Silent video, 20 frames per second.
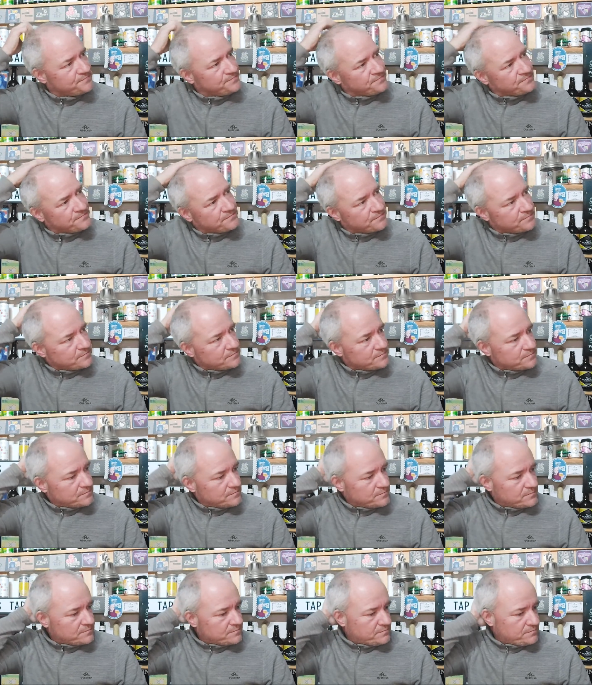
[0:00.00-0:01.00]

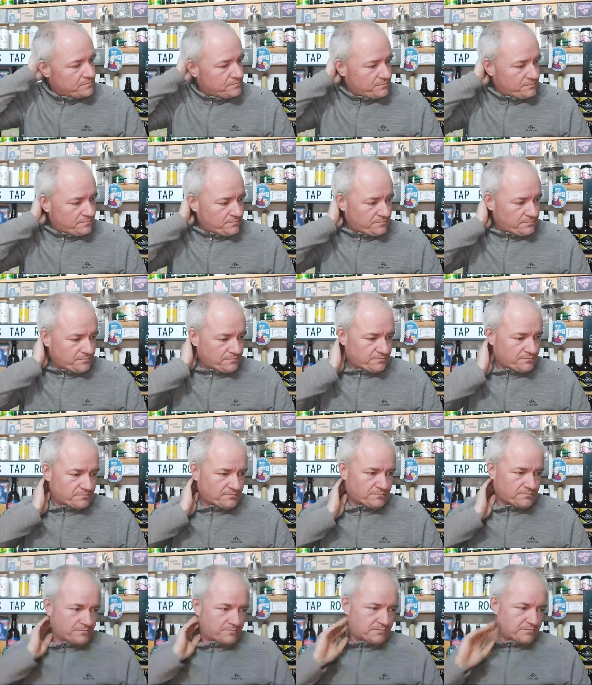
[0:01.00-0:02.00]

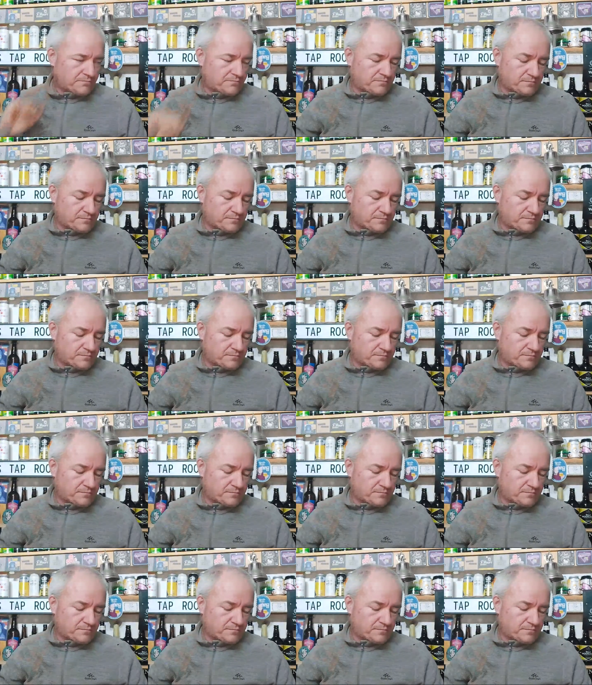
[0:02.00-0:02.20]
(silence)